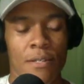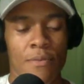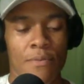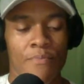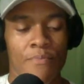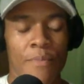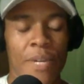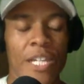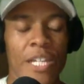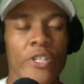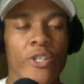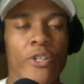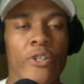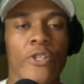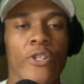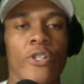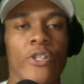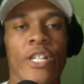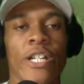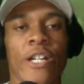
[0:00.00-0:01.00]
make sure
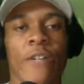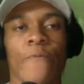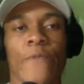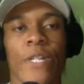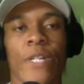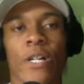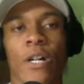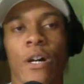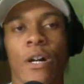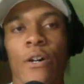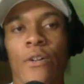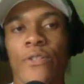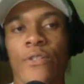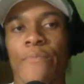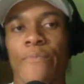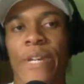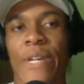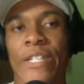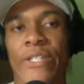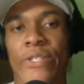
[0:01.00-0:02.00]
you're covering all the
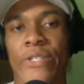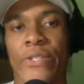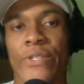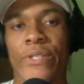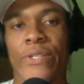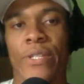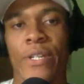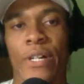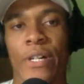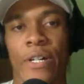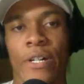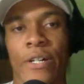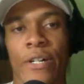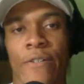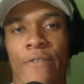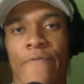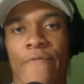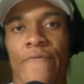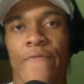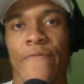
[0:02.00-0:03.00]
bases
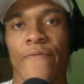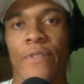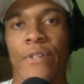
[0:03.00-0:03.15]
of